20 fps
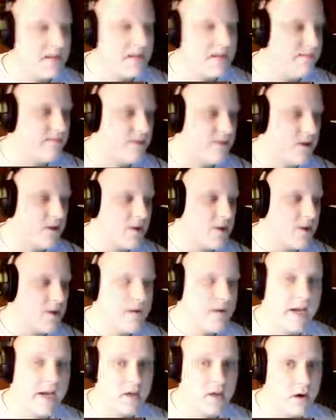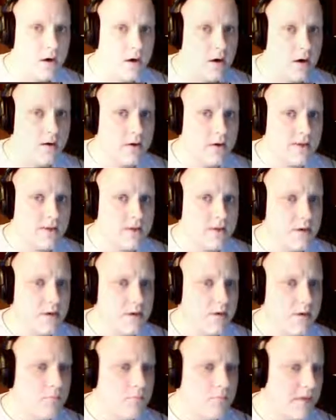from starter deck cards,
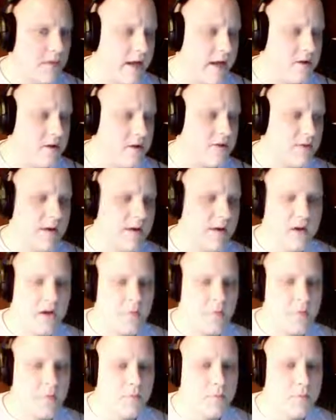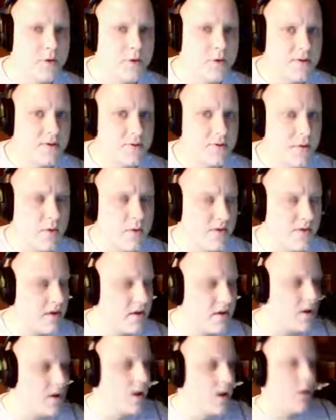but I also had a couple of boosters with it.
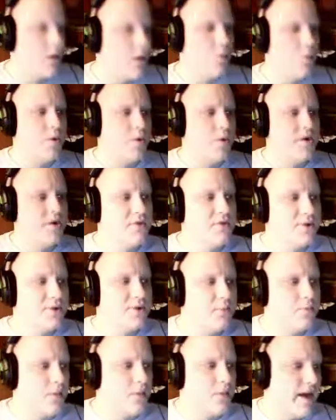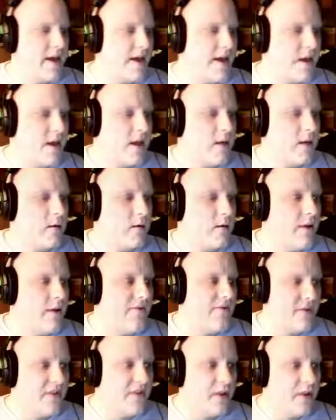When you do play
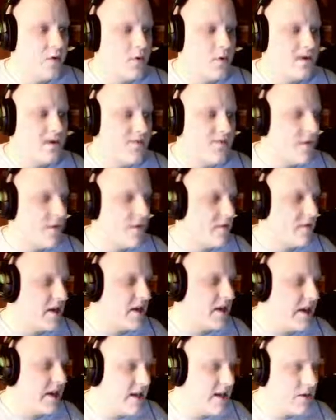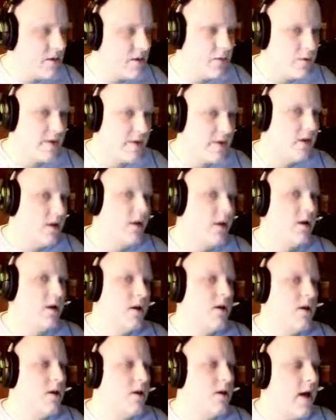Infinity Wars, if you ever get into it,
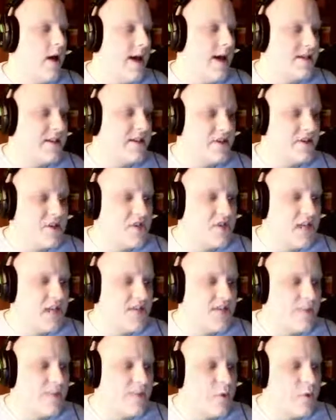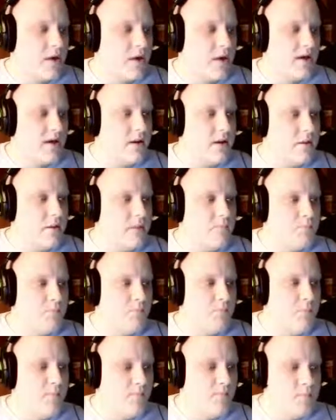I suggest if you want to
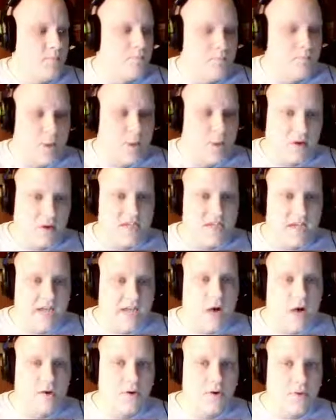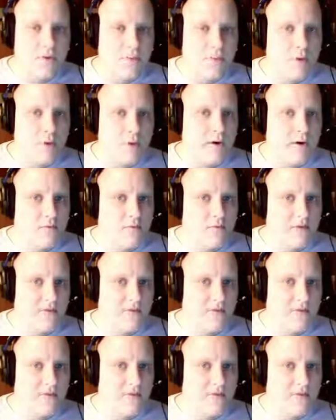burst down your opponent really